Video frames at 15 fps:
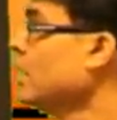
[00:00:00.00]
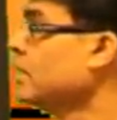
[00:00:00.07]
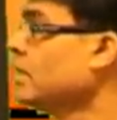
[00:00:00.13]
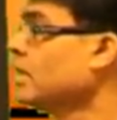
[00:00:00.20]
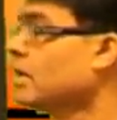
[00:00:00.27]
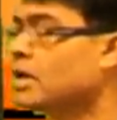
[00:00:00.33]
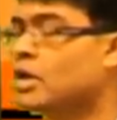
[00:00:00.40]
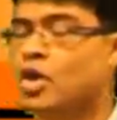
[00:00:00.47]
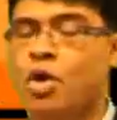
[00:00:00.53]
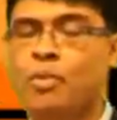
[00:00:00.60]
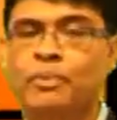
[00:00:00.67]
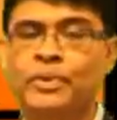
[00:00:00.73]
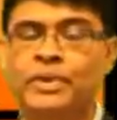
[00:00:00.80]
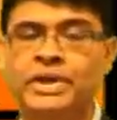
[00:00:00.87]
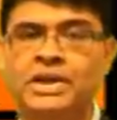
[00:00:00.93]
the
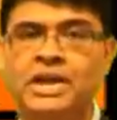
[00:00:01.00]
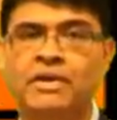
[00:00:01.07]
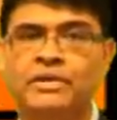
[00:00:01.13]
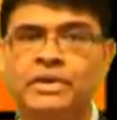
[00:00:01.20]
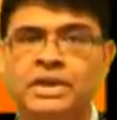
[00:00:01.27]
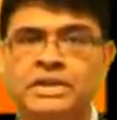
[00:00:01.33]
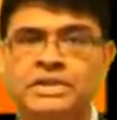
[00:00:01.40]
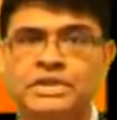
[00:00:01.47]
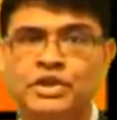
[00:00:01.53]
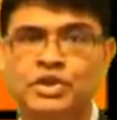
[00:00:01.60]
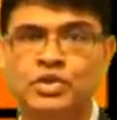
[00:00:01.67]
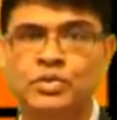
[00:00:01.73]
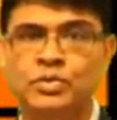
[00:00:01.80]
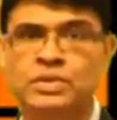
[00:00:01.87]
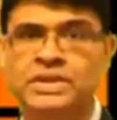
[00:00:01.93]
corporate governance
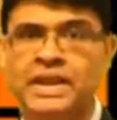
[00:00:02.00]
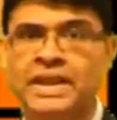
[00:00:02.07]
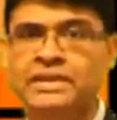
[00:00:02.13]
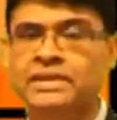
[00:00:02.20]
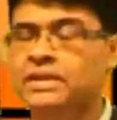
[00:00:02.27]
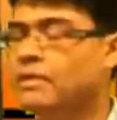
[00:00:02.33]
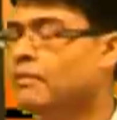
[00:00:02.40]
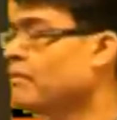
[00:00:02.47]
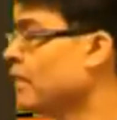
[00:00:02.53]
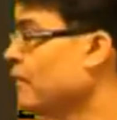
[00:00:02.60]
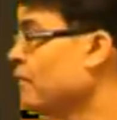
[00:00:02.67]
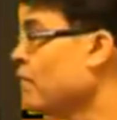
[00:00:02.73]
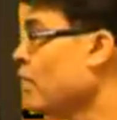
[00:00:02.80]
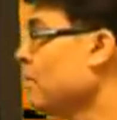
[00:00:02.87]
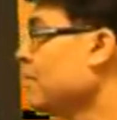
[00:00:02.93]
issues and the
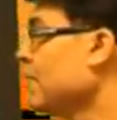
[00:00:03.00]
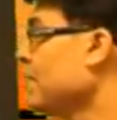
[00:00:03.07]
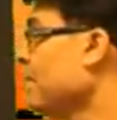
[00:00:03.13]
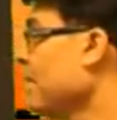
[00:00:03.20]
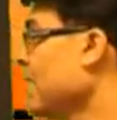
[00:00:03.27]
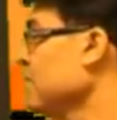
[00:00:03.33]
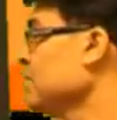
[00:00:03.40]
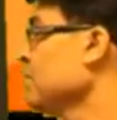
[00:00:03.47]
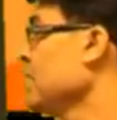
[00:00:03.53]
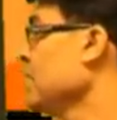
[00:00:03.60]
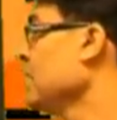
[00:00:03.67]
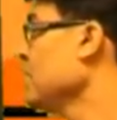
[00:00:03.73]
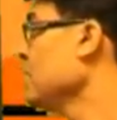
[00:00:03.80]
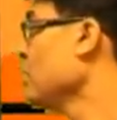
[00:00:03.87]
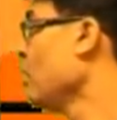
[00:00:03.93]
flip-flop that the
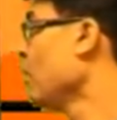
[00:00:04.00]
management did